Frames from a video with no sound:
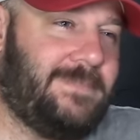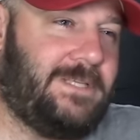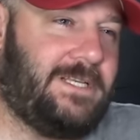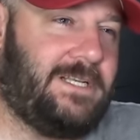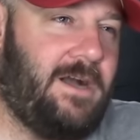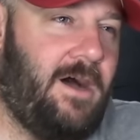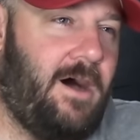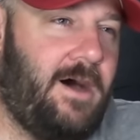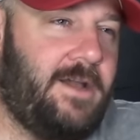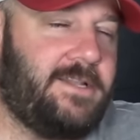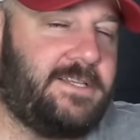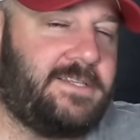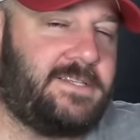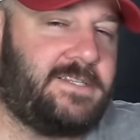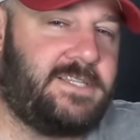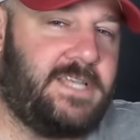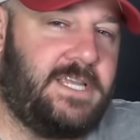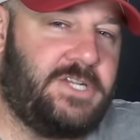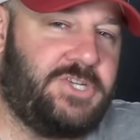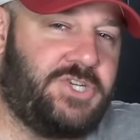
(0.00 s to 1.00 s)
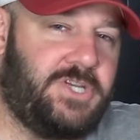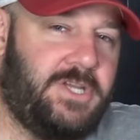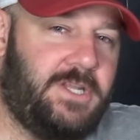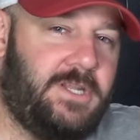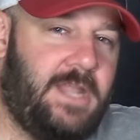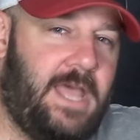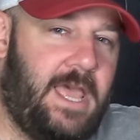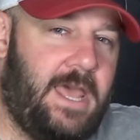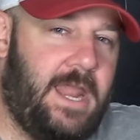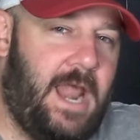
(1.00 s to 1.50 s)

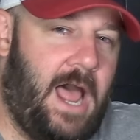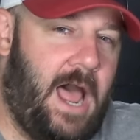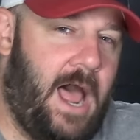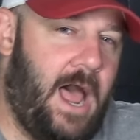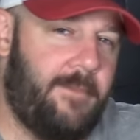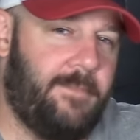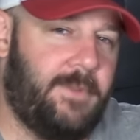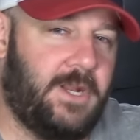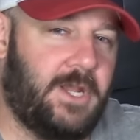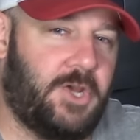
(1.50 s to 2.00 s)
condescension, and I'm an